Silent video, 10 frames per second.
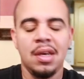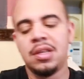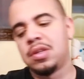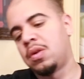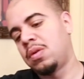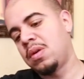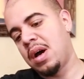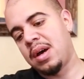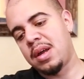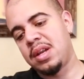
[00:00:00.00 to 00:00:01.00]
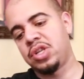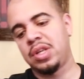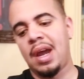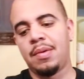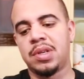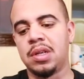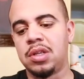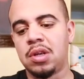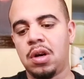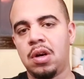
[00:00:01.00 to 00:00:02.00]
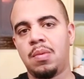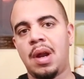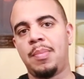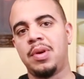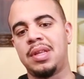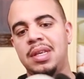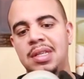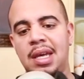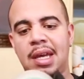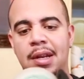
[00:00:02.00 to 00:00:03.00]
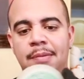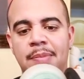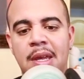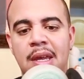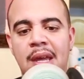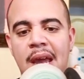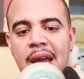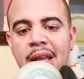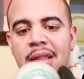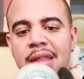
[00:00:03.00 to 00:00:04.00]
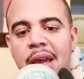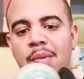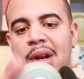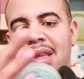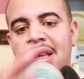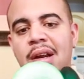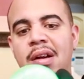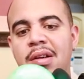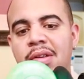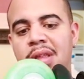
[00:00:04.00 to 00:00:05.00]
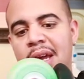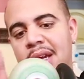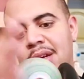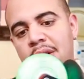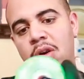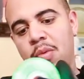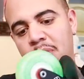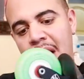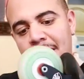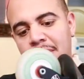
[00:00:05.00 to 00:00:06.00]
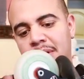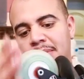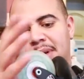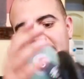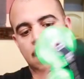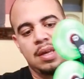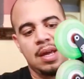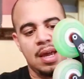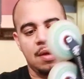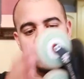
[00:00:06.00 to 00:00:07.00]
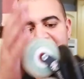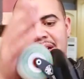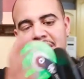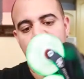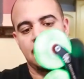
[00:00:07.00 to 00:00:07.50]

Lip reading: So initially I was concerned when I put these in and they went in there like no problem, and I was like, oh